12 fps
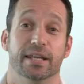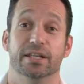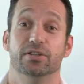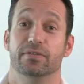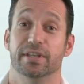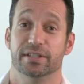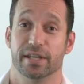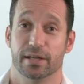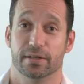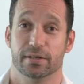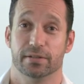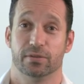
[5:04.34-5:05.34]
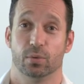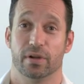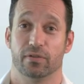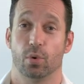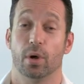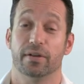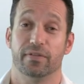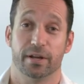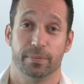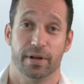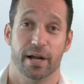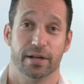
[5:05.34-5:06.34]
each of these centres, we have
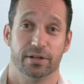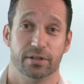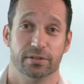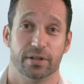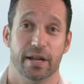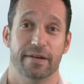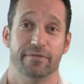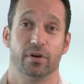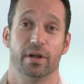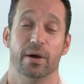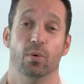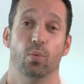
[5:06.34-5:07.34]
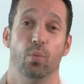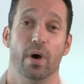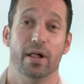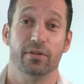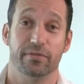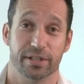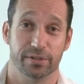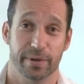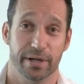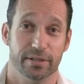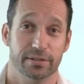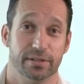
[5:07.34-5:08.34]
qualified podiatrists that have got a wealth of
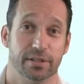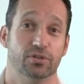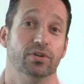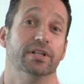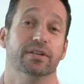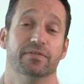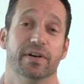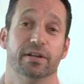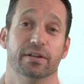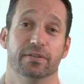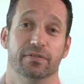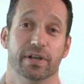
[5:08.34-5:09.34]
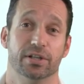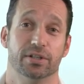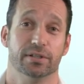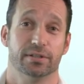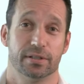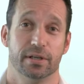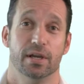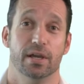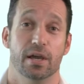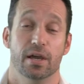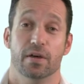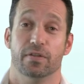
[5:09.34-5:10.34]
experience in treating fungal infections.
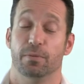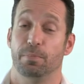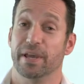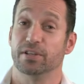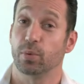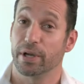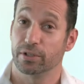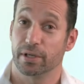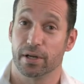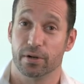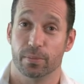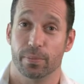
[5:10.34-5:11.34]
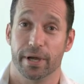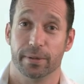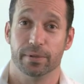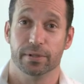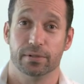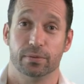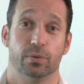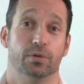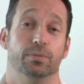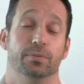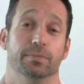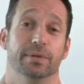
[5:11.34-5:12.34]
The best way to get an appointment would
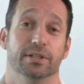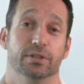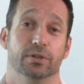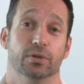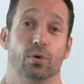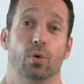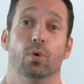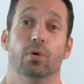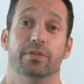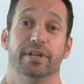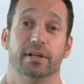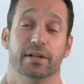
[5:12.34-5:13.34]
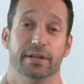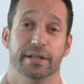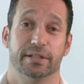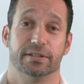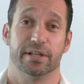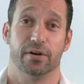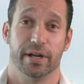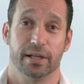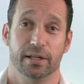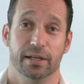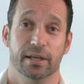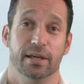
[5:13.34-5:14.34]
be to call the clinics
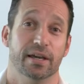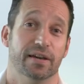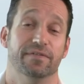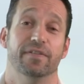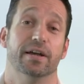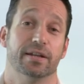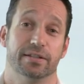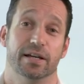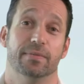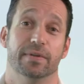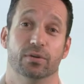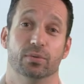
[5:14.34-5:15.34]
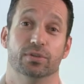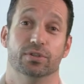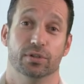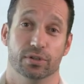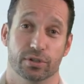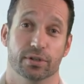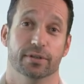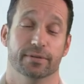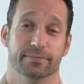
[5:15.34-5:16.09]
directly and find a time that would suit you.